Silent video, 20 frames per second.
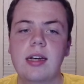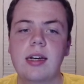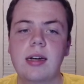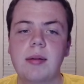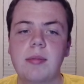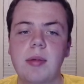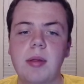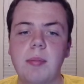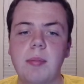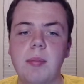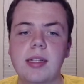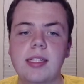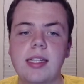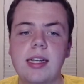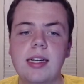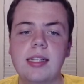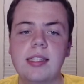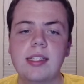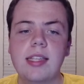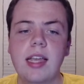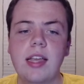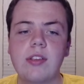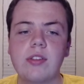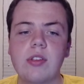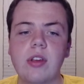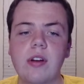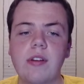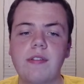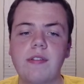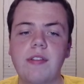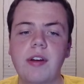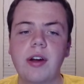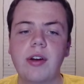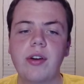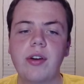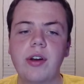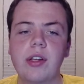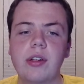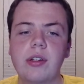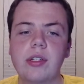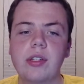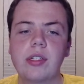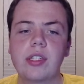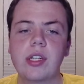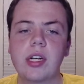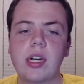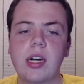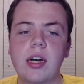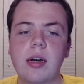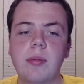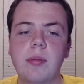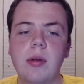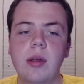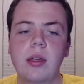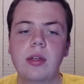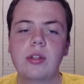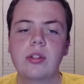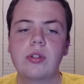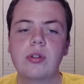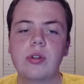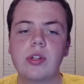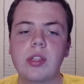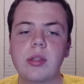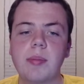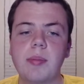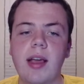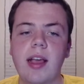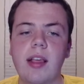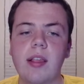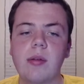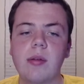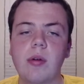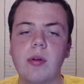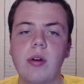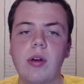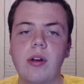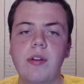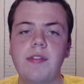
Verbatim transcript: Um, and Montana State has done a very good job shooting the basketball,